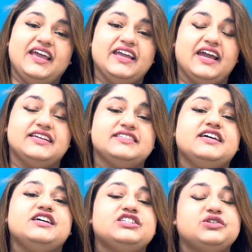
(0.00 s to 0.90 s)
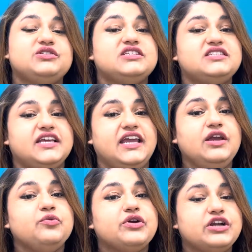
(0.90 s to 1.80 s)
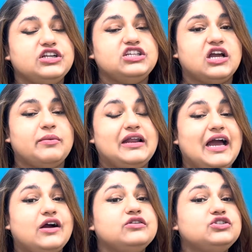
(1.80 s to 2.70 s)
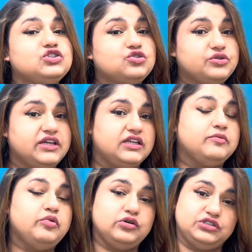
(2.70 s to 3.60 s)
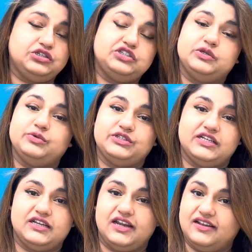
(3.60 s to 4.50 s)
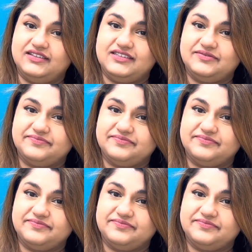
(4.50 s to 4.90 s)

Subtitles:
Hey guys, so today we're going to talk about how to treat posterior tibial tendonitis.